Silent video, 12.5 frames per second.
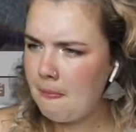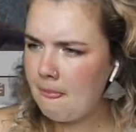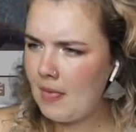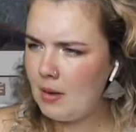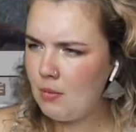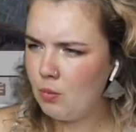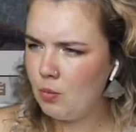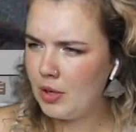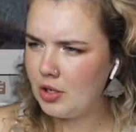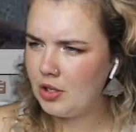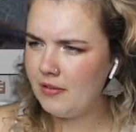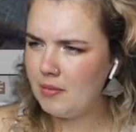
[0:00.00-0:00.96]
I'm
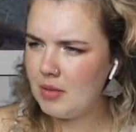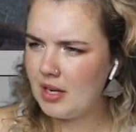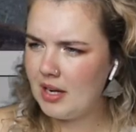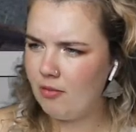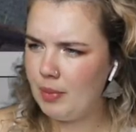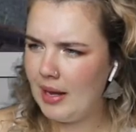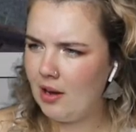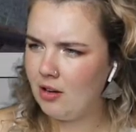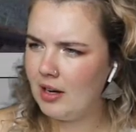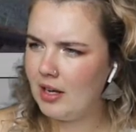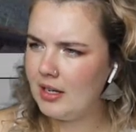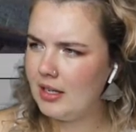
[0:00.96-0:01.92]
wondering if I'm going to have power
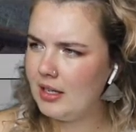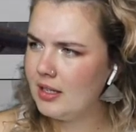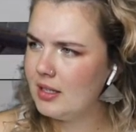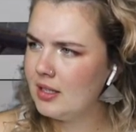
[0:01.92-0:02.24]
out here.